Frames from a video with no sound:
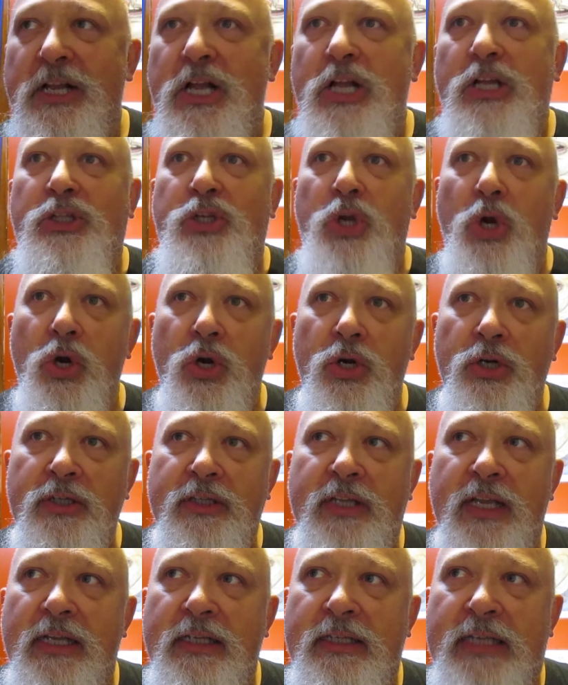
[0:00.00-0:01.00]

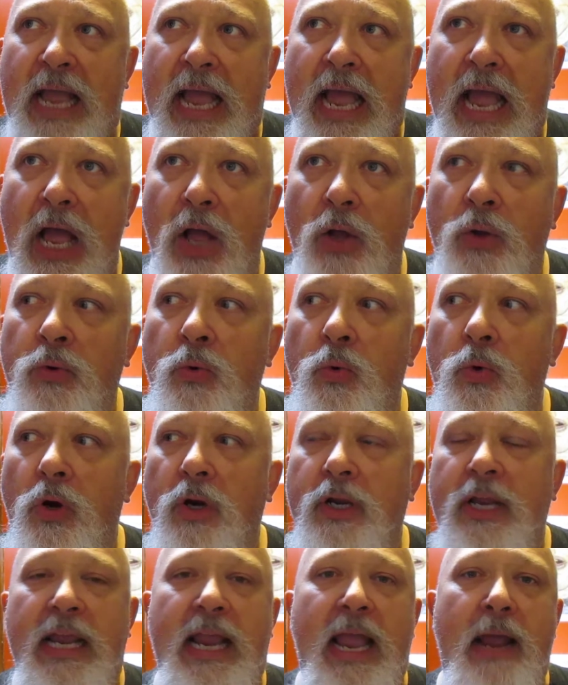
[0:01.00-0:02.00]
turned down
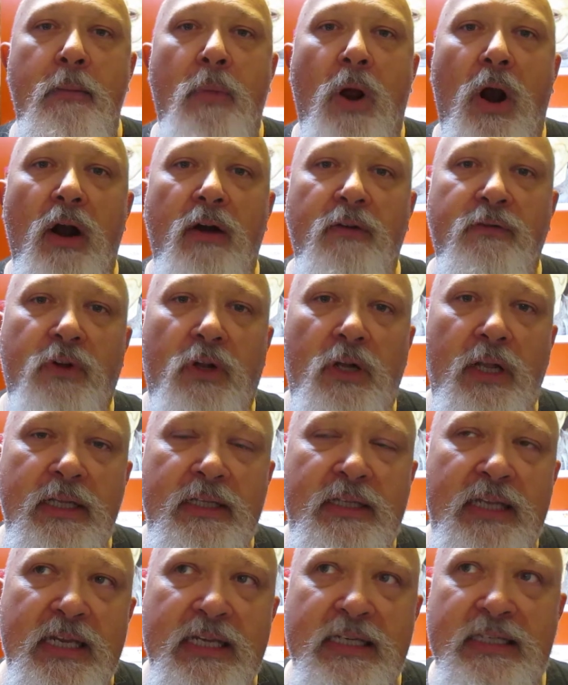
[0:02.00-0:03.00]
working at Marvel
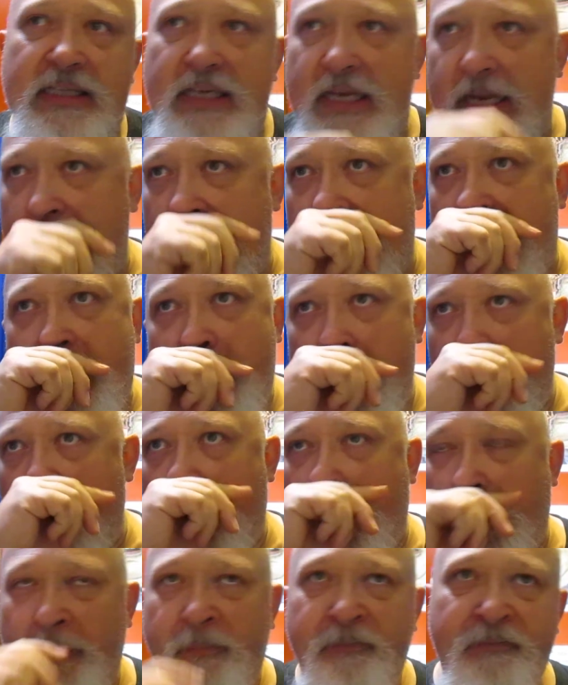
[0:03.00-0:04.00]
and DC,
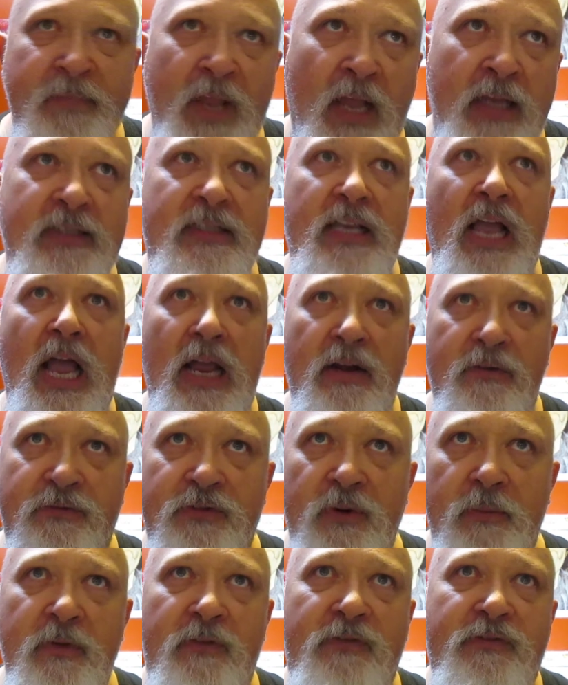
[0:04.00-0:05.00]
aside
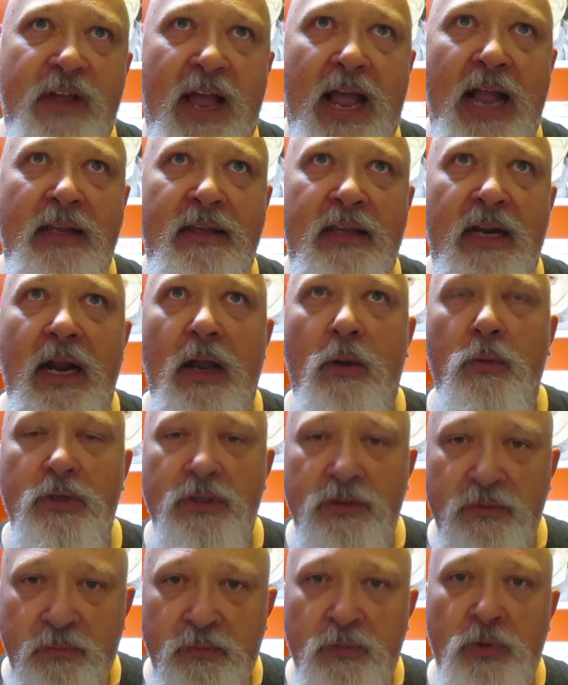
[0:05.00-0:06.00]
from the fact that I
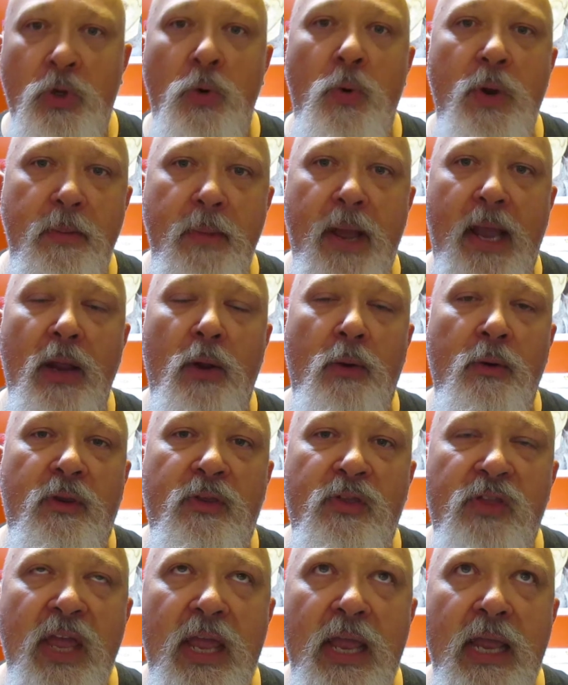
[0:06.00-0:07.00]
was doing my own
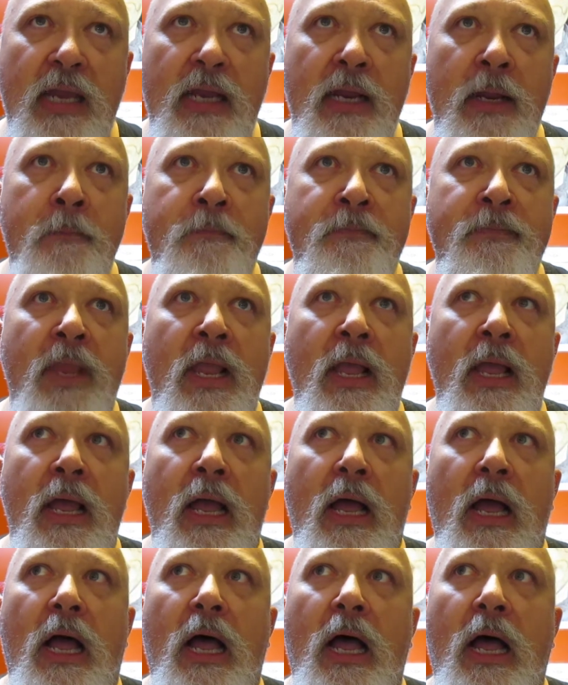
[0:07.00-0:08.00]
thing,
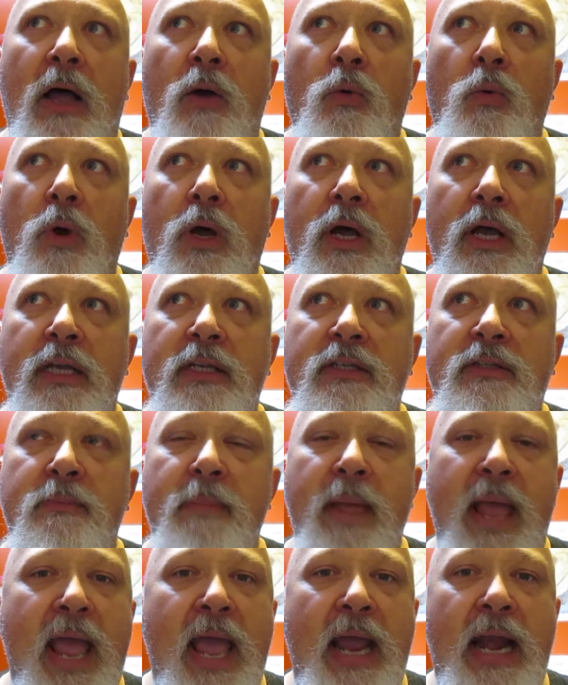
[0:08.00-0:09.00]
was,
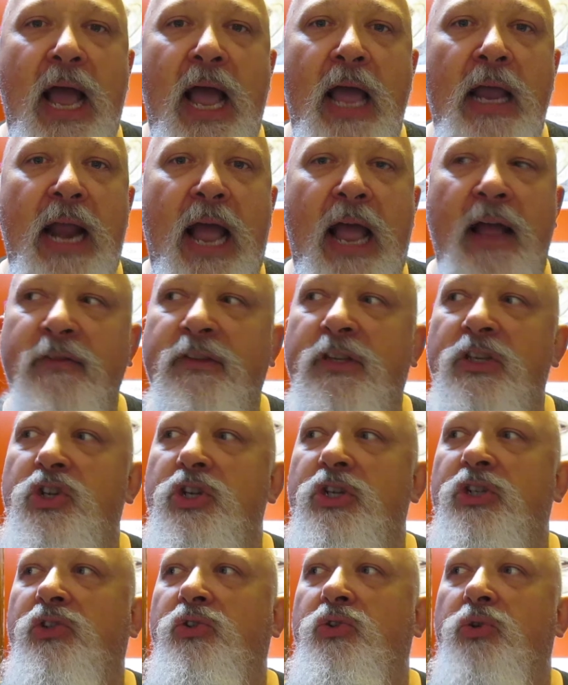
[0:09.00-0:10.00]
man, I'd have to
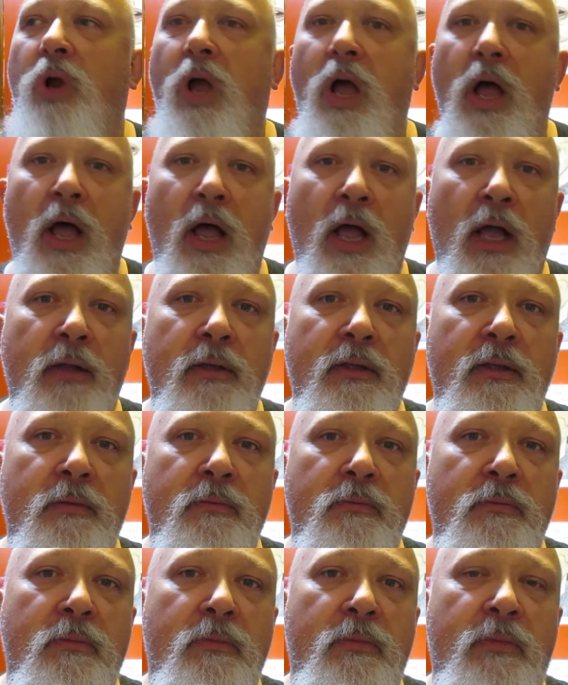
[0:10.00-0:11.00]
just draw
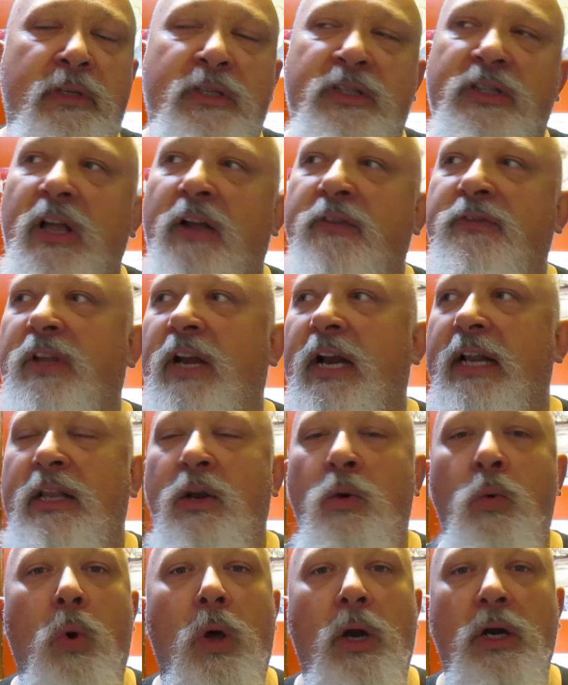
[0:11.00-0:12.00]
stuff that I
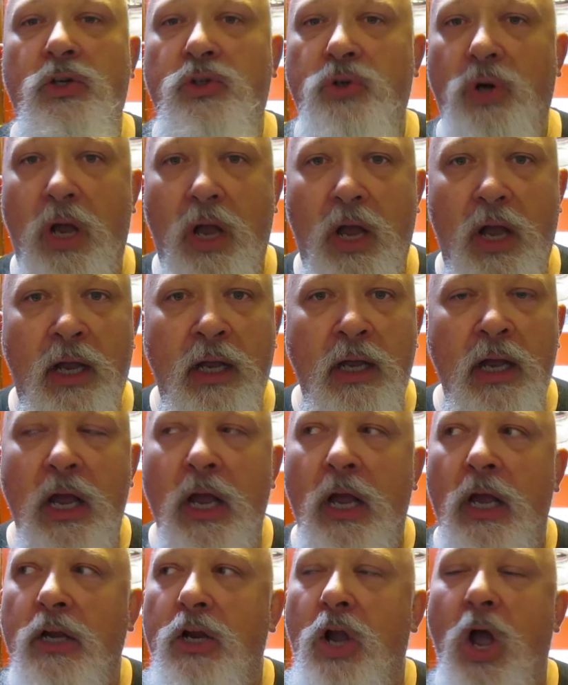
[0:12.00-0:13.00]
didn't want to draw
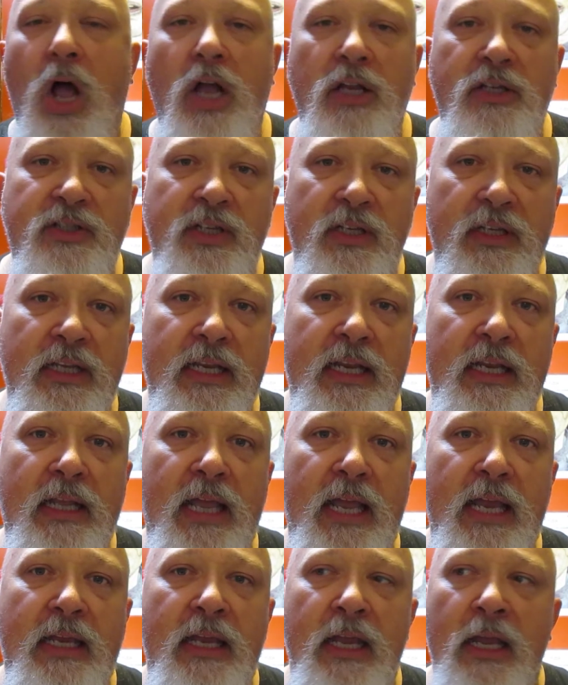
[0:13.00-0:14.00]
constantly,
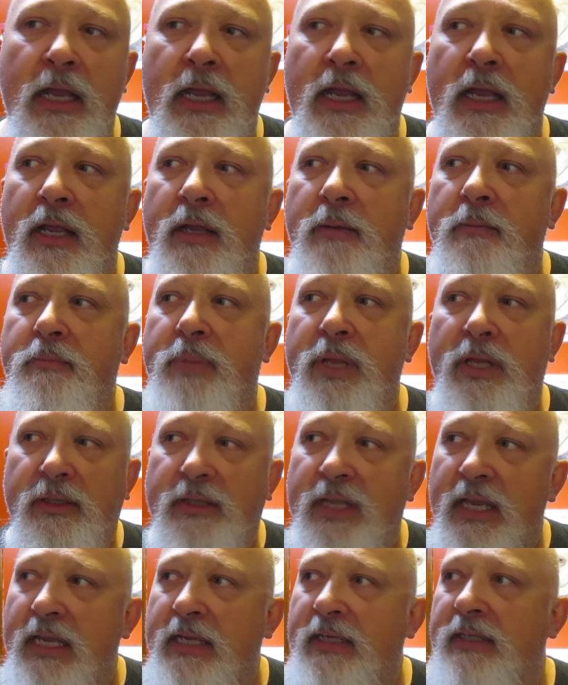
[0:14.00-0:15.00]
like
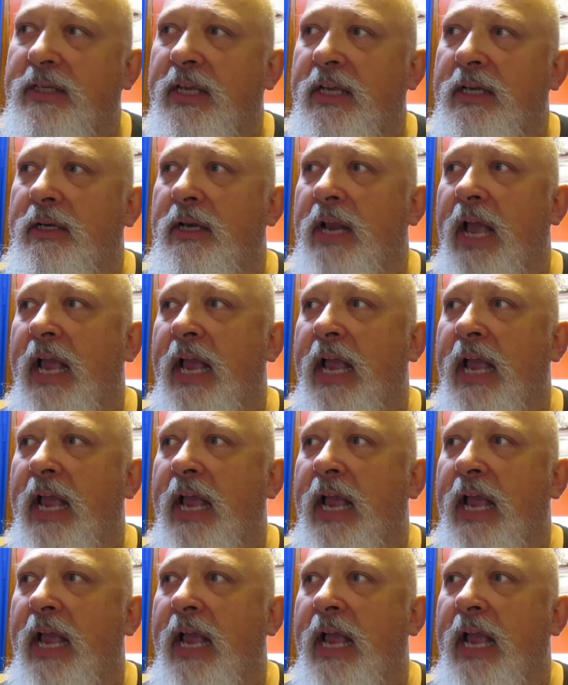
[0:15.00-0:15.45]
buildings and